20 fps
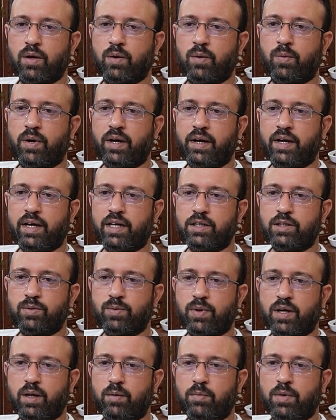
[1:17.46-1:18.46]
Vertex
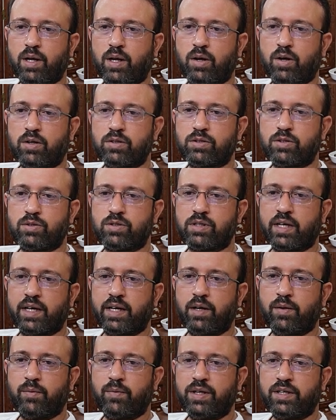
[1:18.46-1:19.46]
1 belongs to
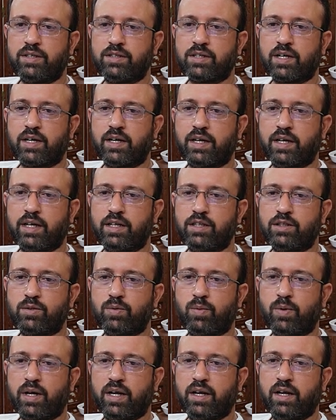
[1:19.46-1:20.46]
set which contains
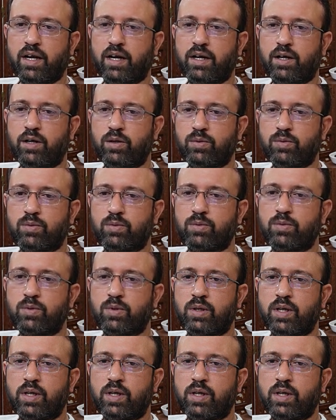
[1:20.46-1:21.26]
1 and 2,